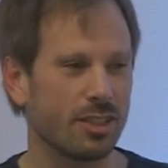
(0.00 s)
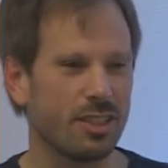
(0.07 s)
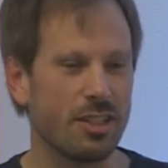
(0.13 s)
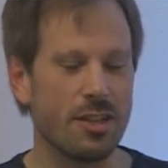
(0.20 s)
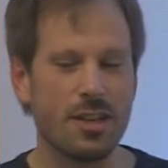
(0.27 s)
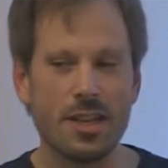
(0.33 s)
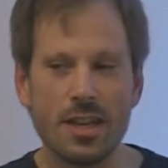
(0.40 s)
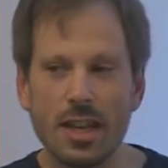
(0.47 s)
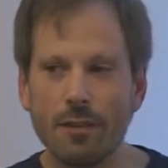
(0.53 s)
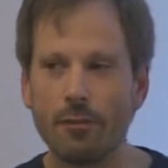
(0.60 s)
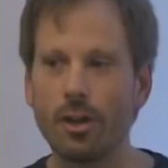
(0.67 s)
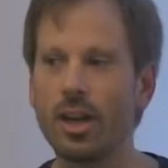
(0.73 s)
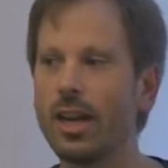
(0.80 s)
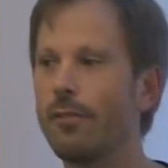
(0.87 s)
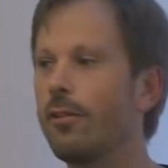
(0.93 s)

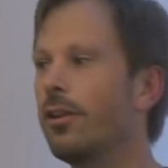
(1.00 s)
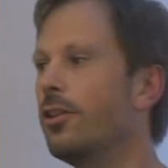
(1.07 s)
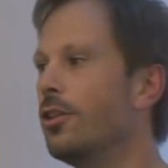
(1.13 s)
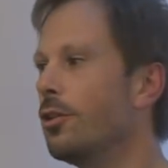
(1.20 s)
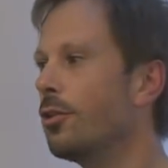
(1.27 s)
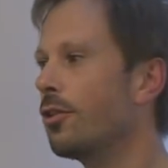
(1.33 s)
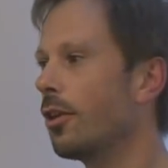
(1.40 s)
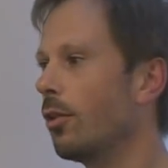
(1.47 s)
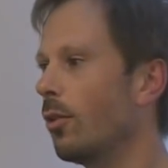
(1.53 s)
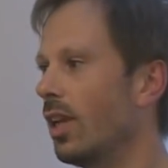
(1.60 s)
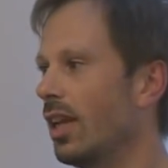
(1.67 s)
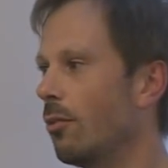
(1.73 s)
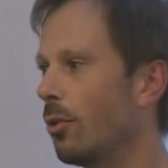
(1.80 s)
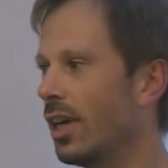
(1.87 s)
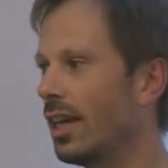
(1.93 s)
never ever neutral
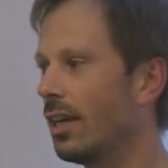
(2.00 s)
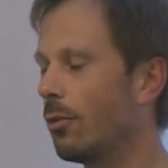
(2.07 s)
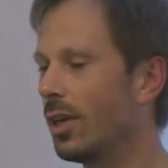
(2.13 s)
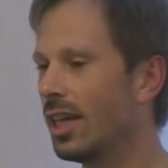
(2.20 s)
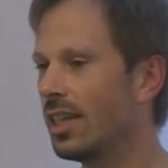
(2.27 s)
when I, when I